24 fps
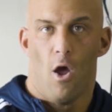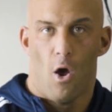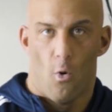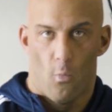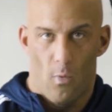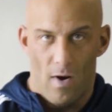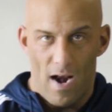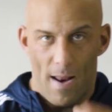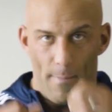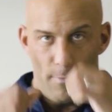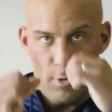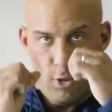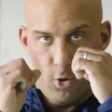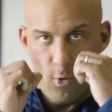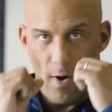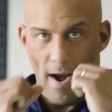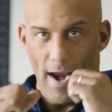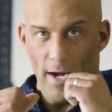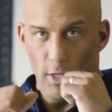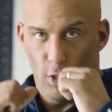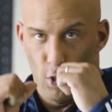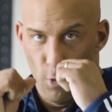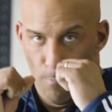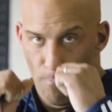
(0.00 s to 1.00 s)
When I'm
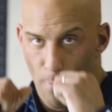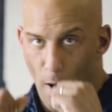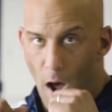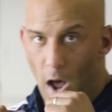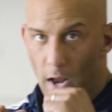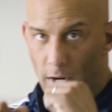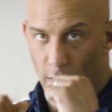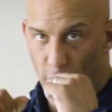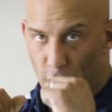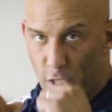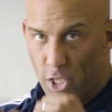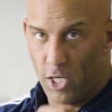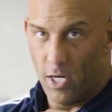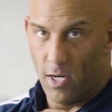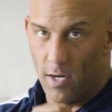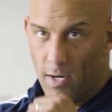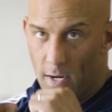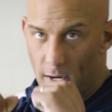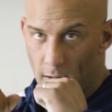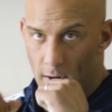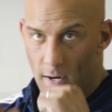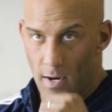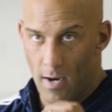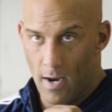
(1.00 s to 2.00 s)
trying to punch,
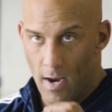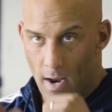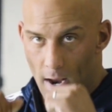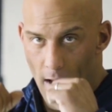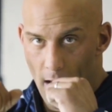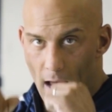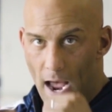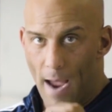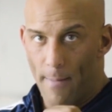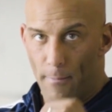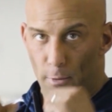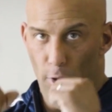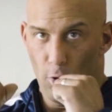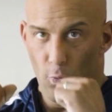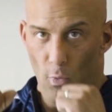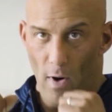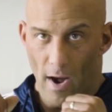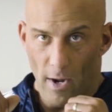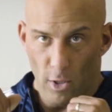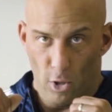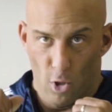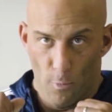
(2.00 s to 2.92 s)
I'm trying